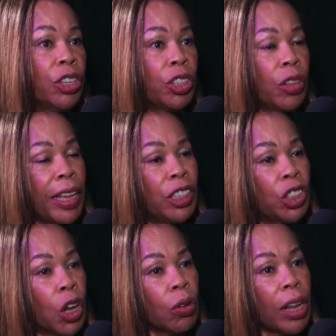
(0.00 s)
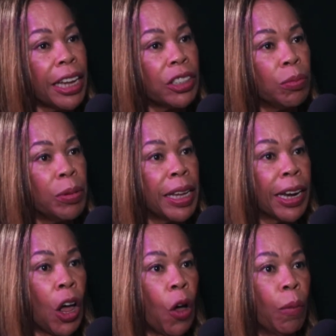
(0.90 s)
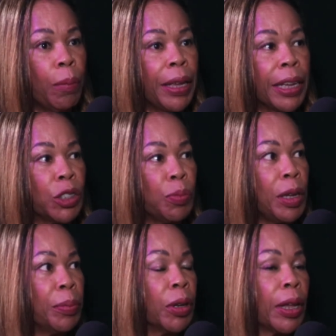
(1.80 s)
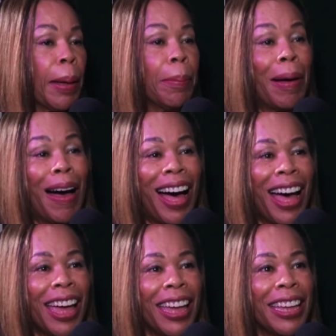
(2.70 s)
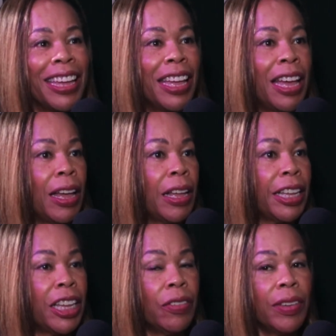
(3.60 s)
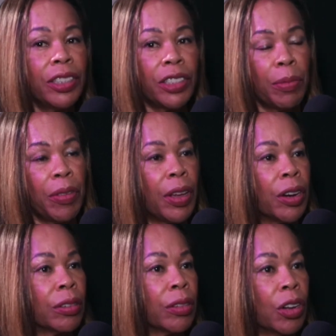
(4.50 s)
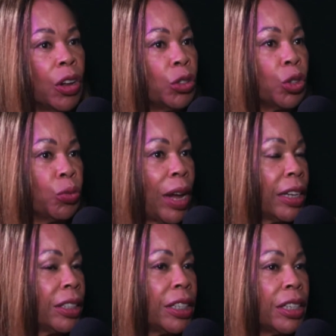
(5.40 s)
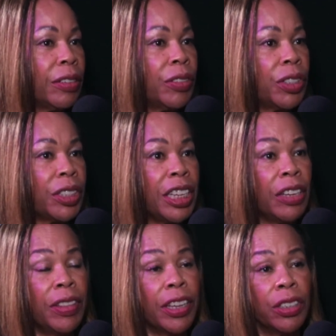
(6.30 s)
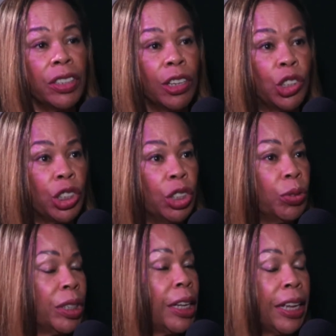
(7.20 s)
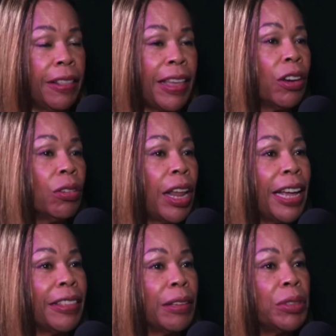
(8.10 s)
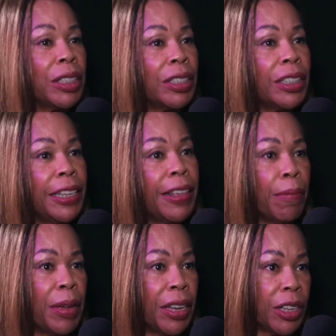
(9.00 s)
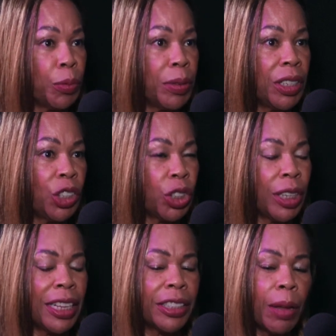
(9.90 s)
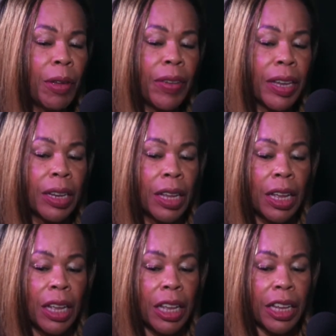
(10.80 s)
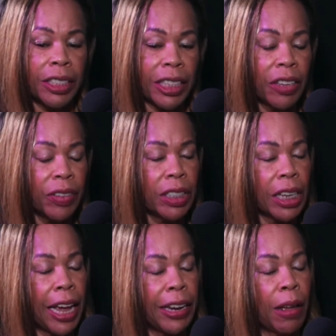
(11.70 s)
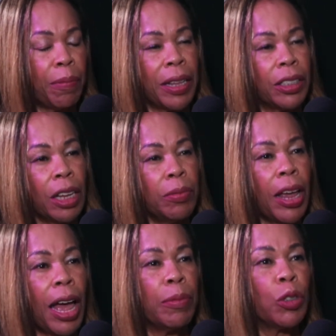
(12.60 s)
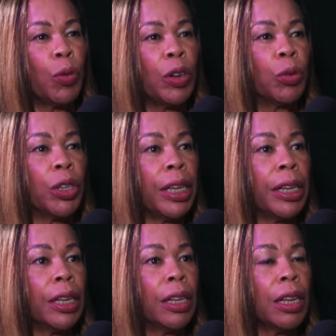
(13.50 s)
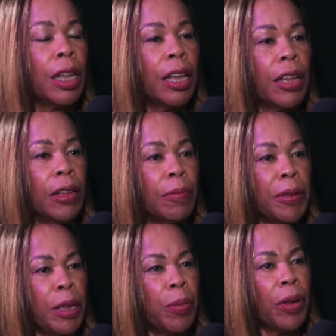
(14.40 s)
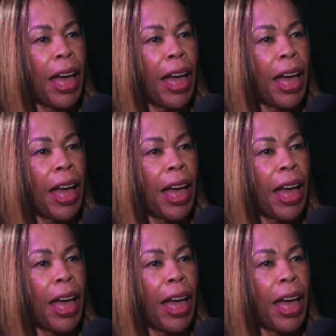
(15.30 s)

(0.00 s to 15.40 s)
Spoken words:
So they don't like to be at home because people come by. Even some of their close relatives, even their adult children, they don't like them to see them in this position. And some of it is even tied up that sometimes when we're ill, people